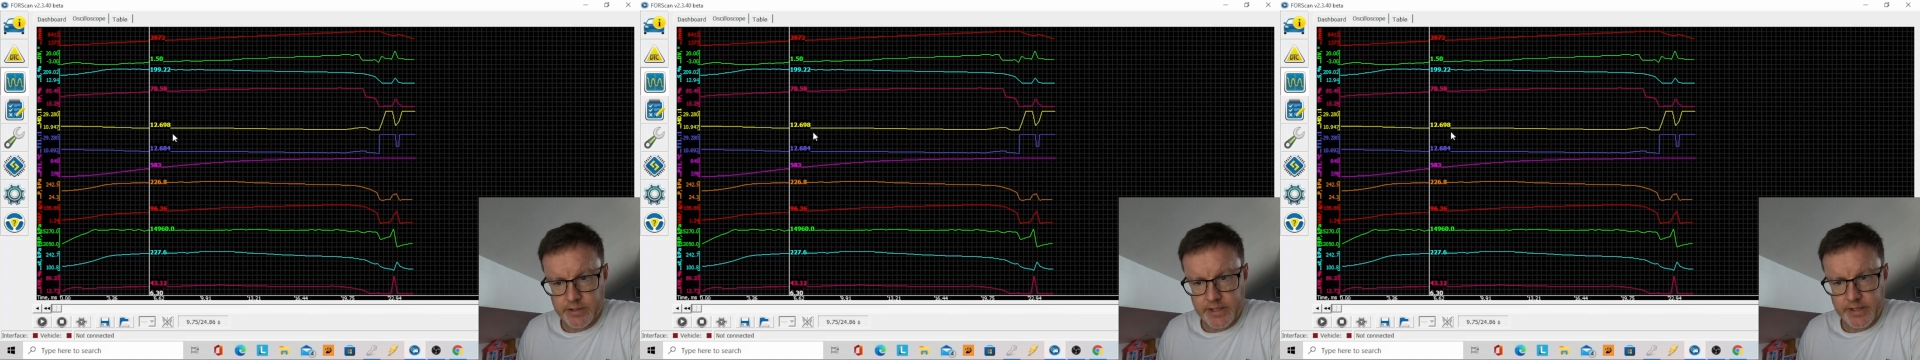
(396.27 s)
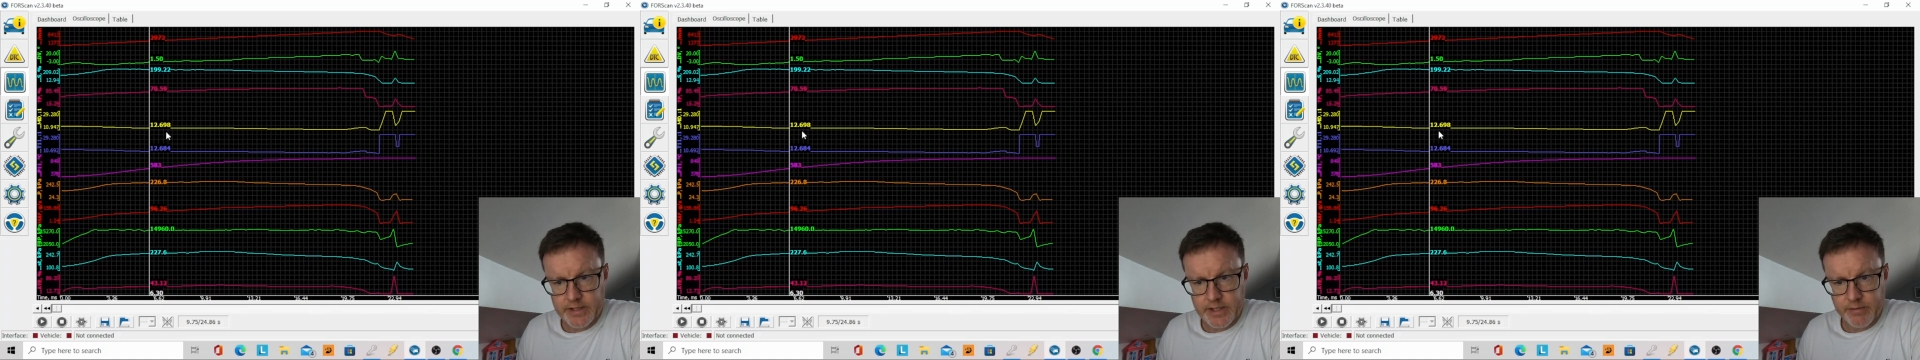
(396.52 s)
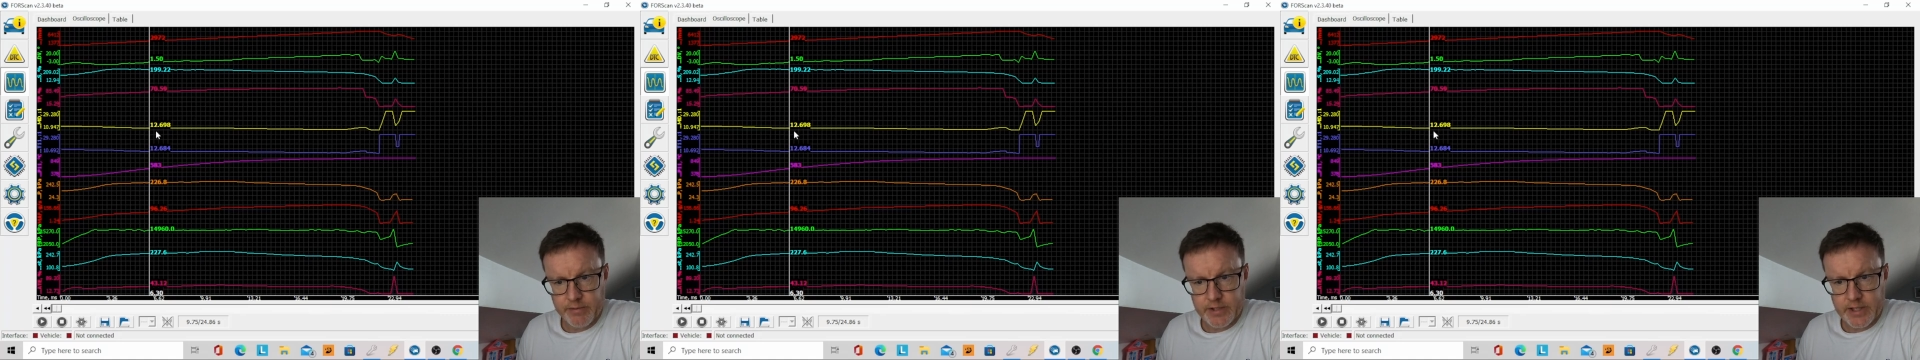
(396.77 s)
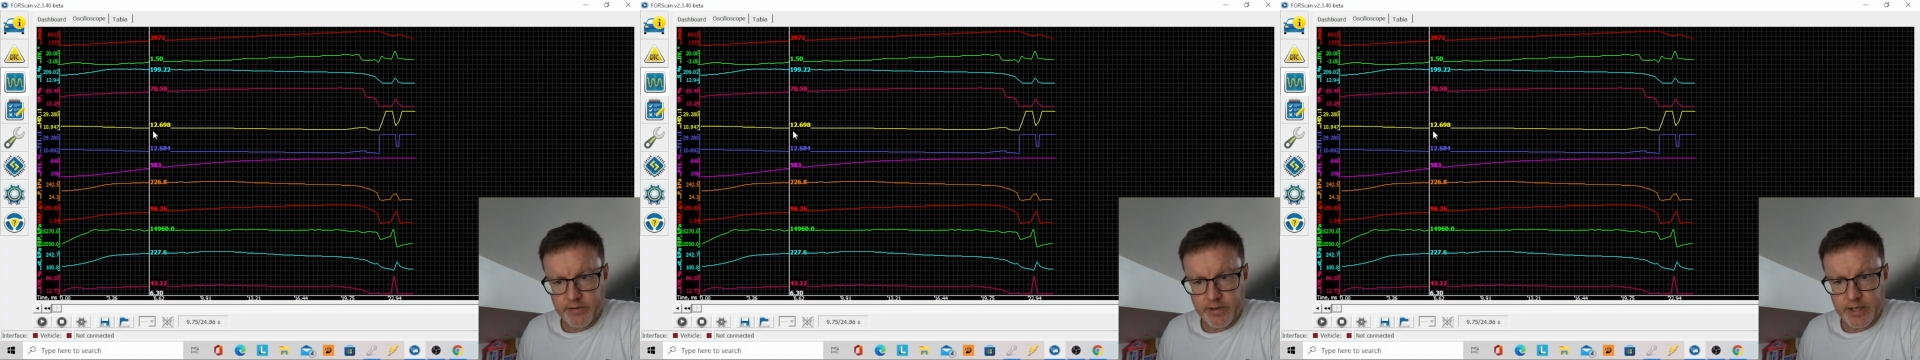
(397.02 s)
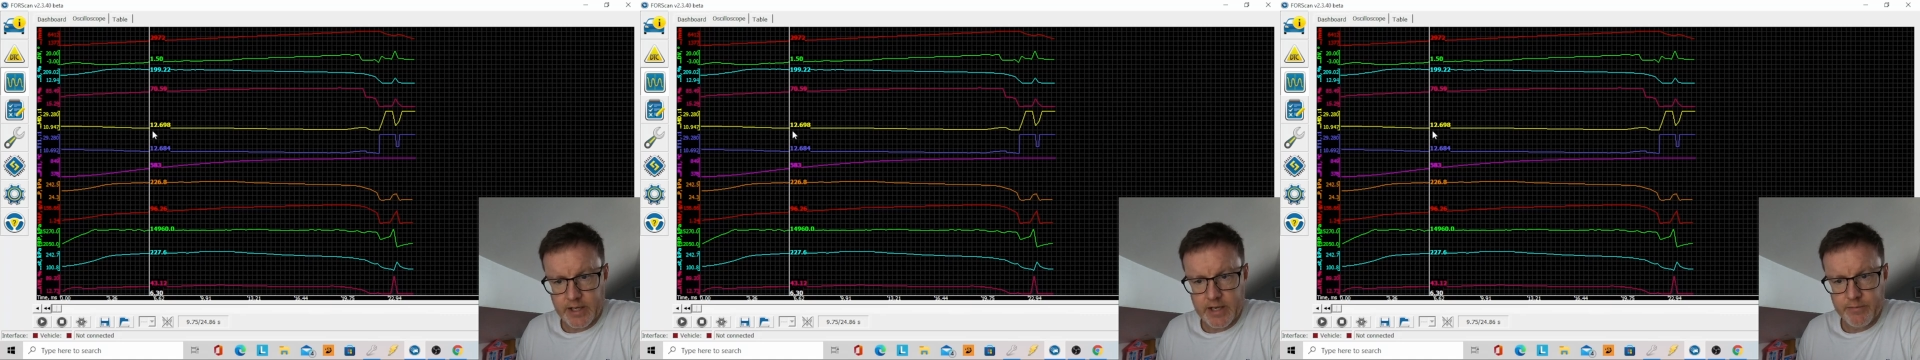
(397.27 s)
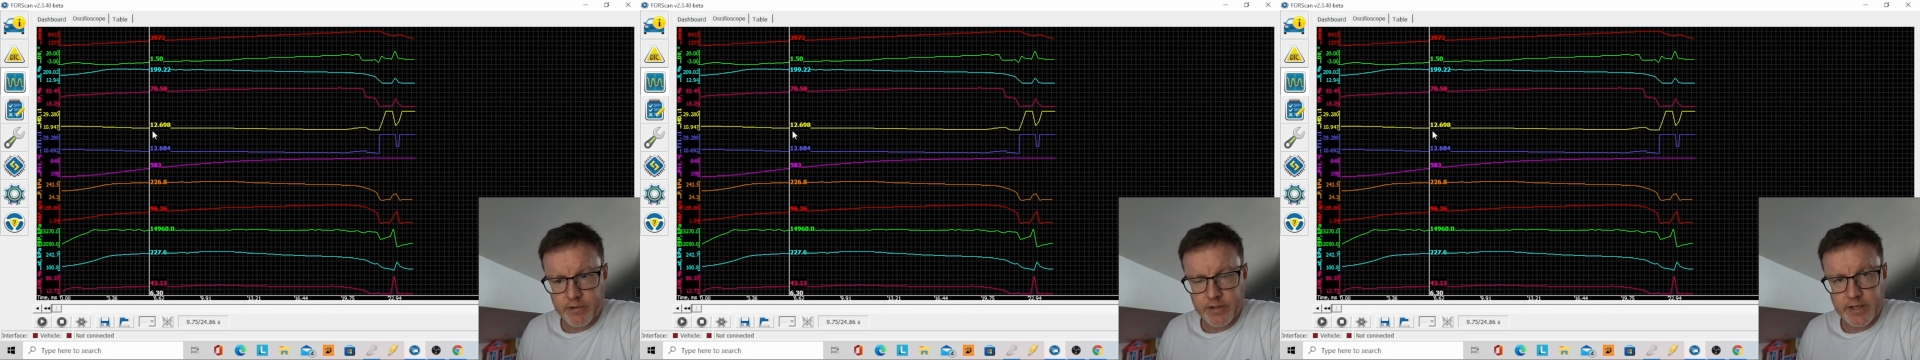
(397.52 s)
the ECU is saying, right,
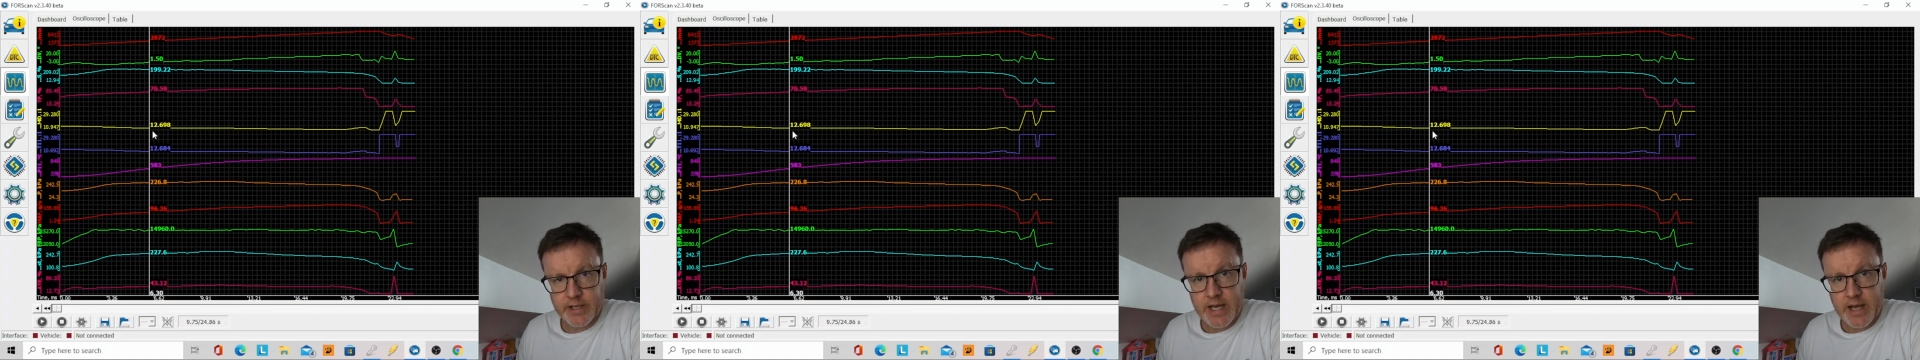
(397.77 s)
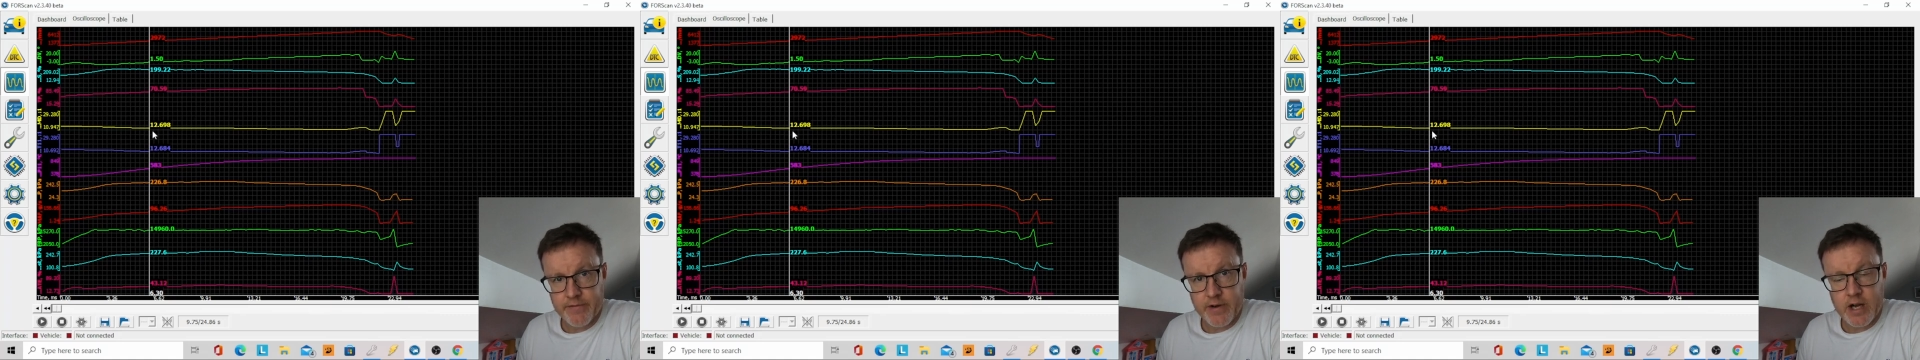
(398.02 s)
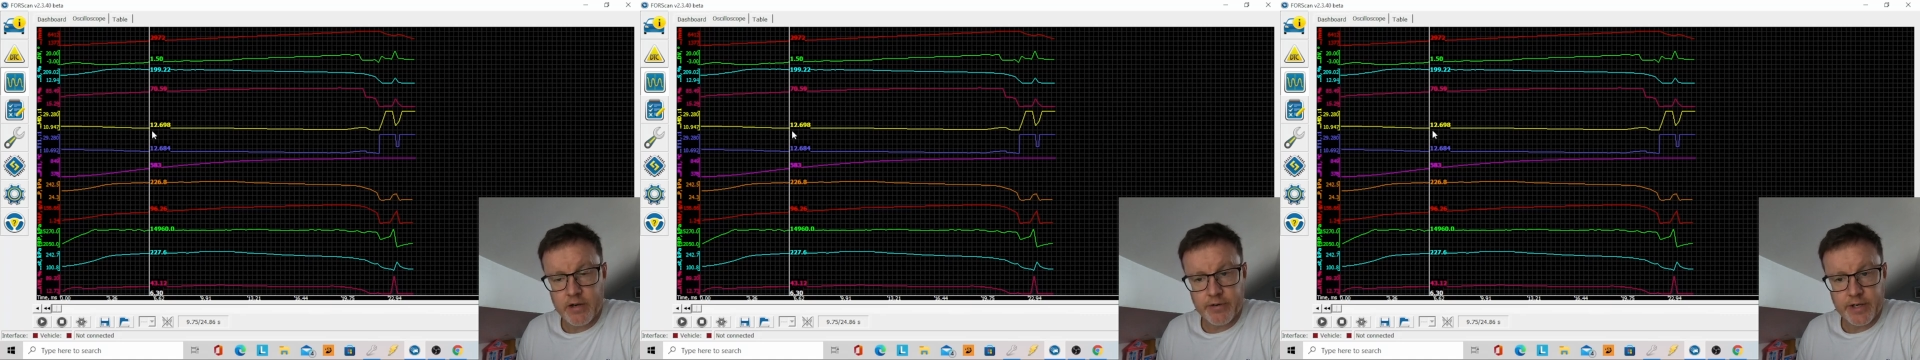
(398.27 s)
I want an AFR